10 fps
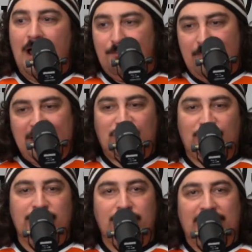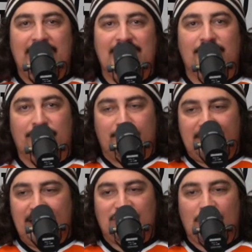Make sure you get in on the
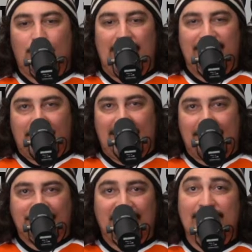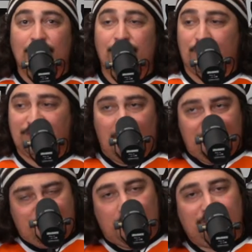PHLY Flyers takeover. It's our
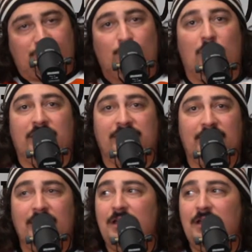first one.